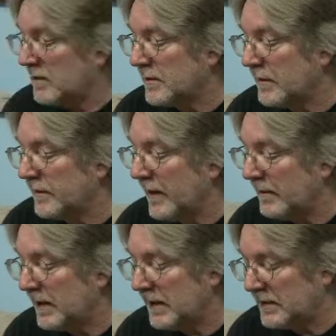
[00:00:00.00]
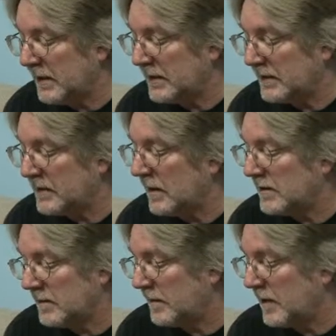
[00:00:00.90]
Ultimate family is
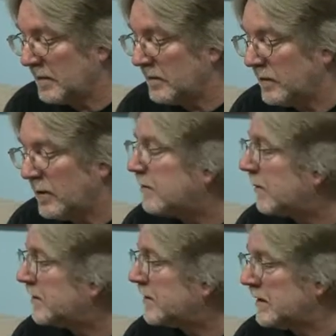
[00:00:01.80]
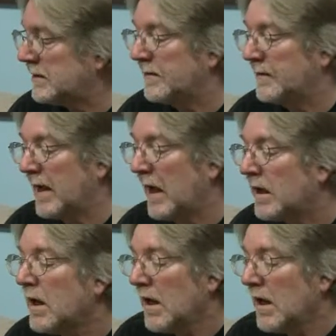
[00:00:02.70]
good reputation for that.